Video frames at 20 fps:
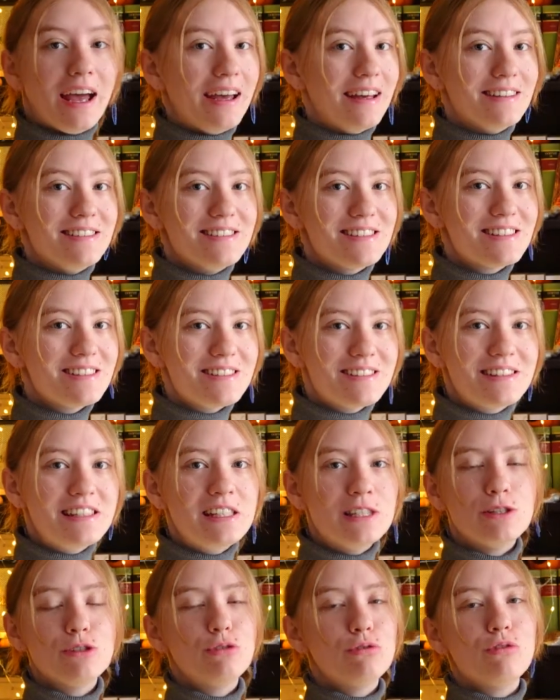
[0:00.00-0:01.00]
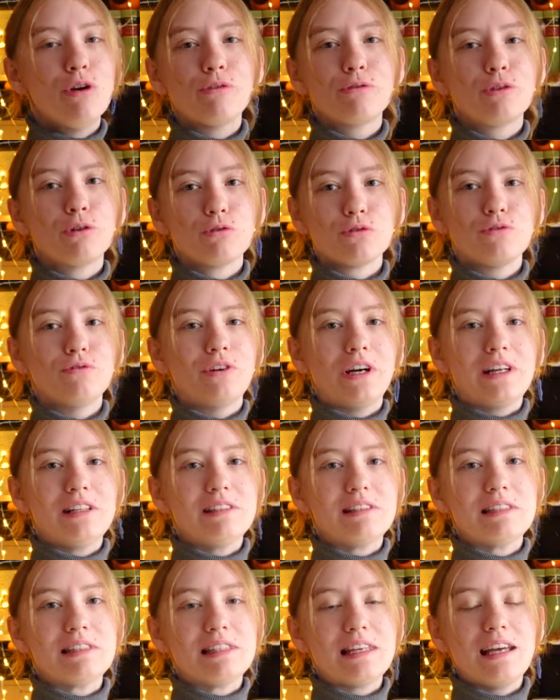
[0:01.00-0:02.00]
And season 2 of Ghost
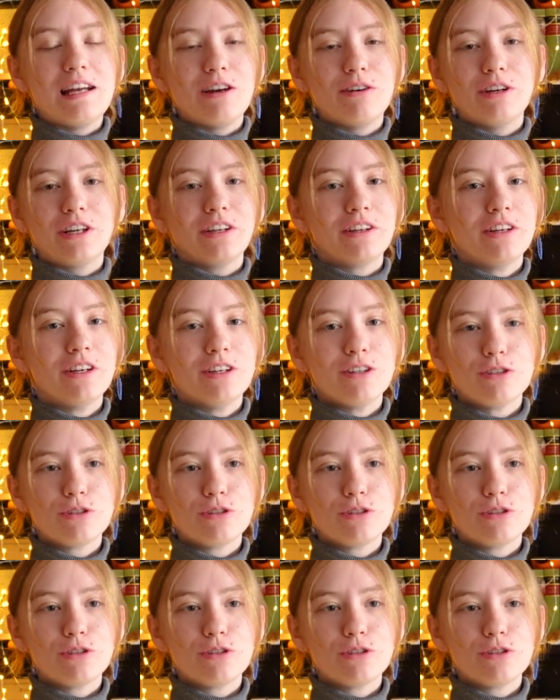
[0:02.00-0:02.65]
Files is airing.